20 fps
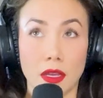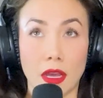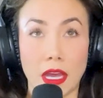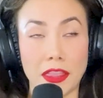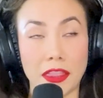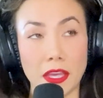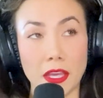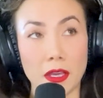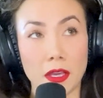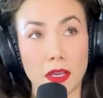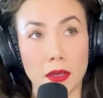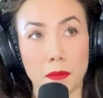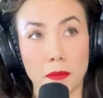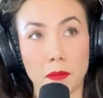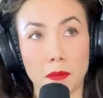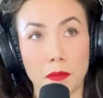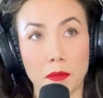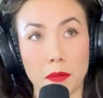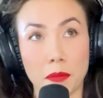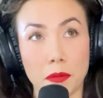I think
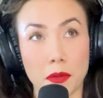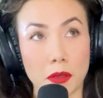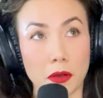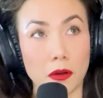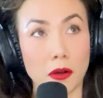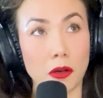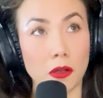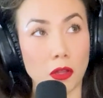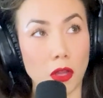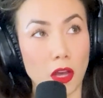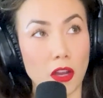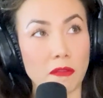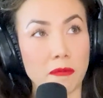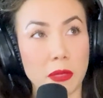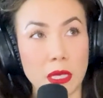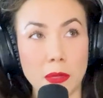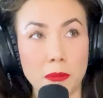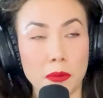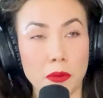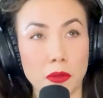there are a lot of
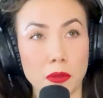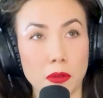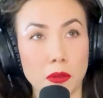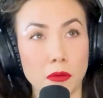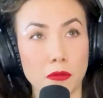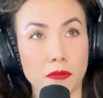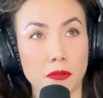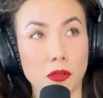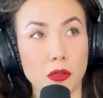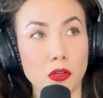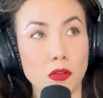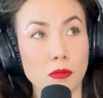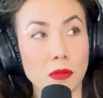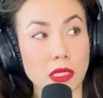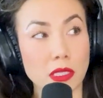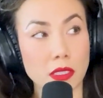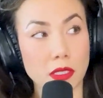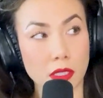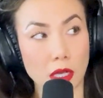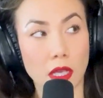people for whom
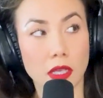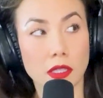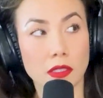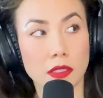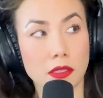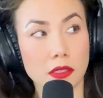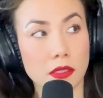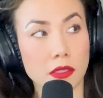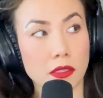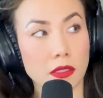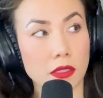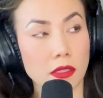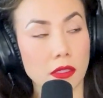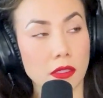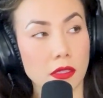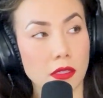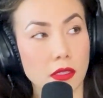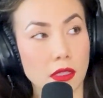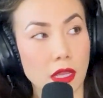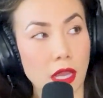it does
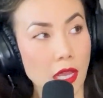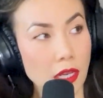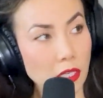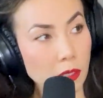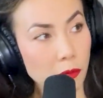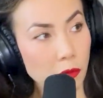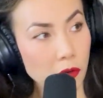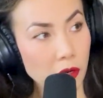end up